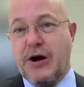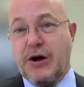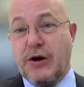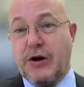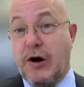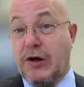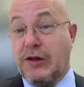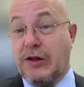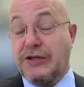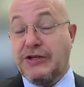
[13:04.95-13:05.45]
in
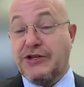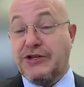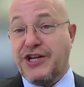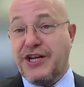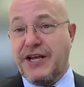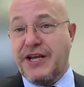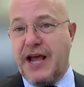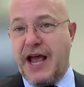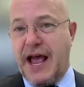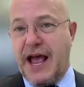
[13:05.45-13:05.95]

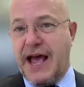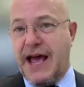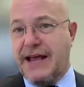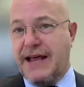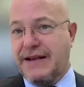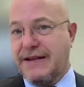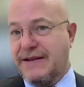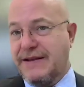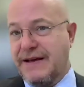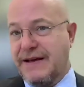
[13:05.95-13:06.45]
oncology
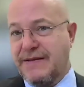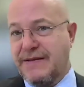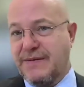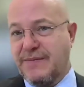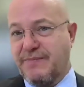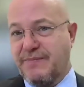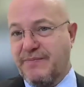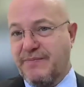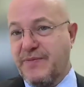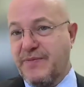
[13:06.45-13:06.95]
and
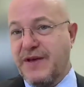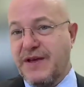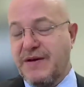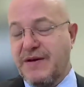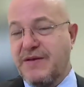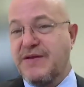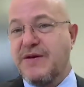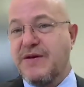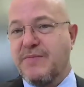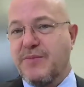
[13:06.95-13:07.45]

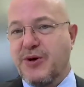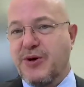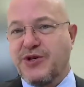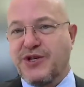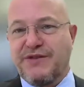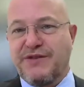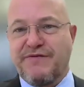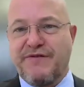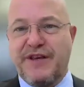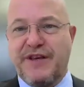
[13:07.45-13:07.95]
the
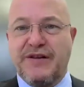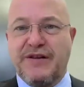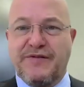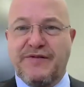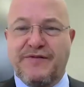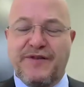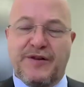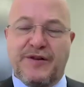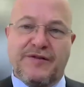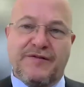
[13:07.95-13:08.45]
emerging
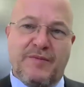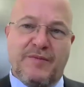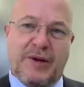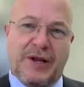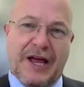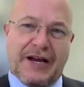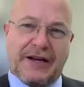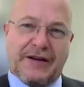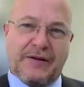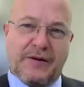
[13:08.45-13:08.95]
field of
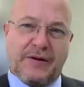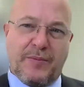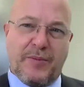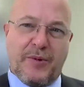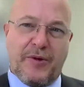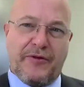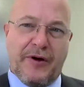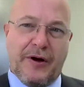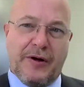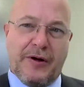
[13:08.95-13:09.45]
molecular
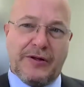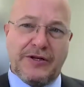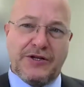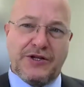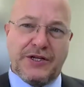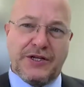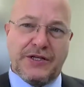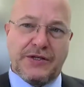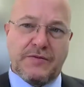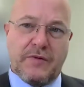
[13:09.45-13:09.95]

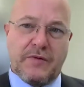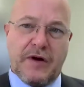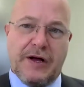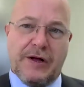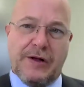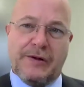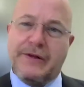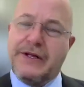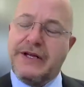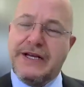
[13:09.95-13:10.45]
pathology as
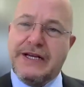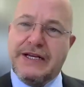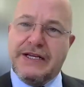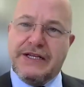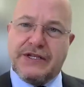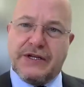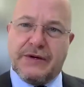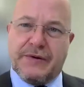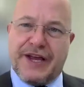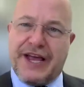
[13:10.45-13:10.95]
well.
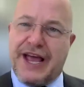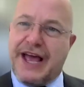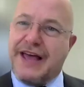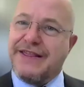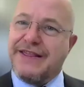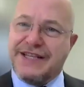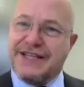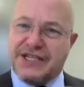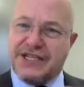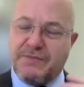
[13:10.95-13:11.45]
So
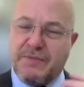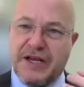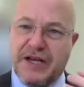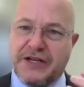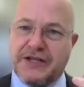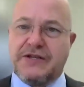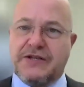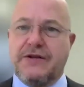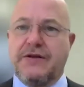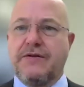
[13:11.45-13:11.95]
again, this
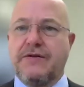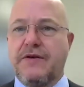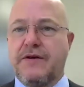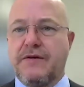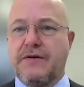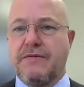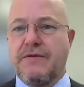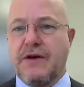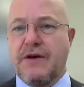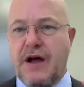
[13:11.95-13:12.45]
speaks to
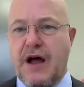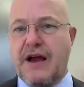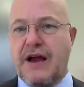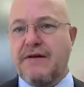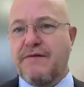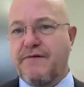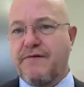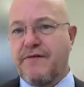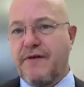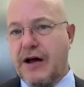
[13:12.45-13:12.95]
the
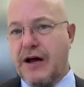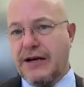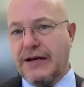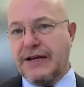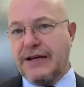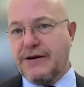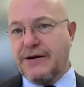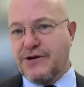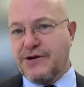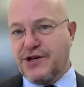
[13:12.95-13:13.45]
kind of
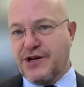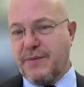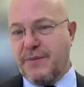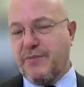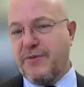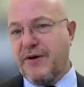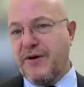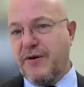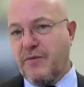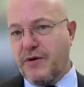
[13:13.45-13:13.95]
thought
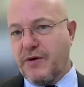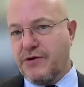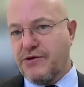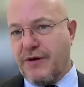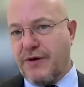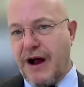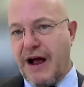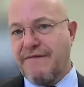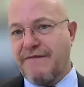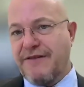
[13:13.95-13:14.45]
leadership that we're
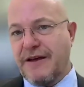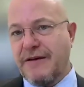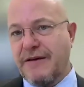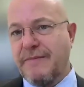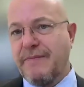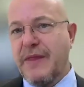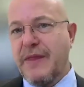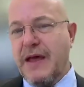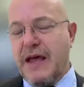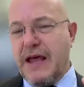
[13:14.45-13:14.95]

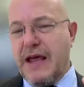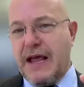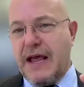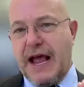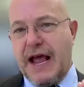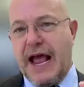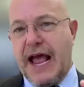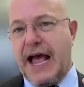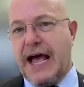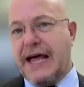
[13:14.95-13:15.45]
driving
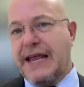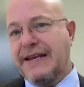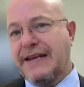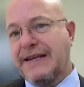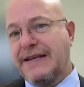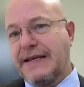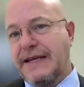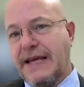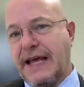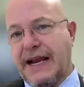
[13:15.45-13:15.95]

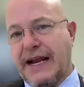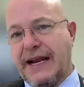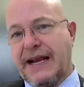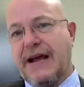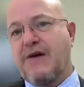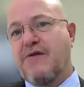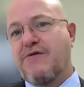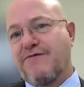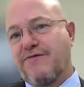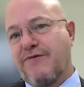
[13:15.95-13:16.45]
and
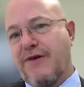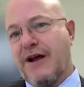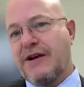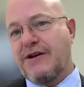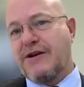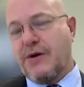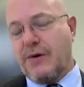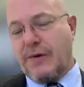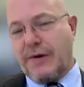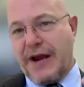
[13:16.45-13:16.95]
getting out
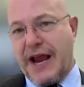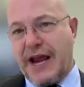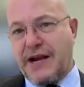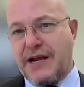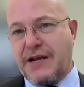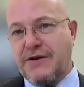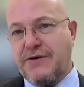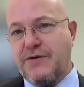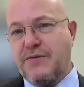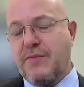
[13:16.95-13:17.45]
front,
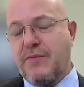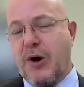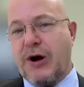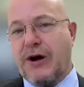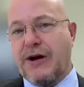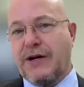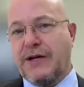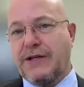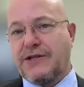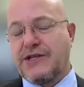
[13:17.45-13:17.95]
creating new
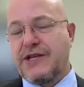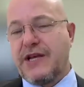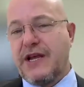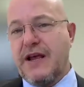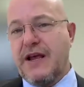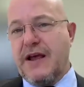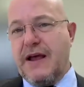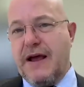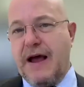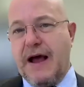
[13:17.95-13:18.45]

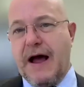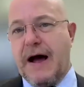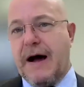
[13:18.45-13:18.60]
markets,